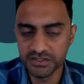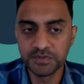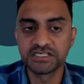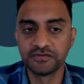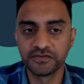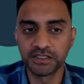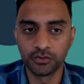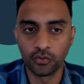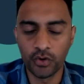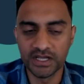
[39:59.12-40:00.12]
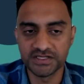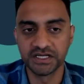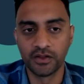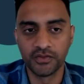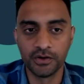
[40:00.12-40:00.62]
specifically
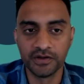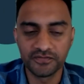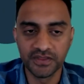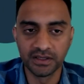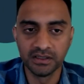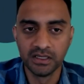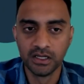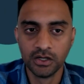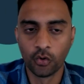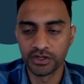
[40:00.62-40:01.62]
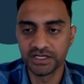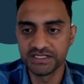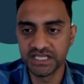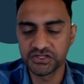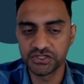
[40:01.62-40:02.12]
requested, although if the
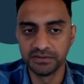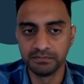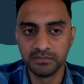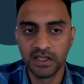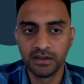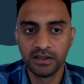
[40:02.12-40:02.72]
organization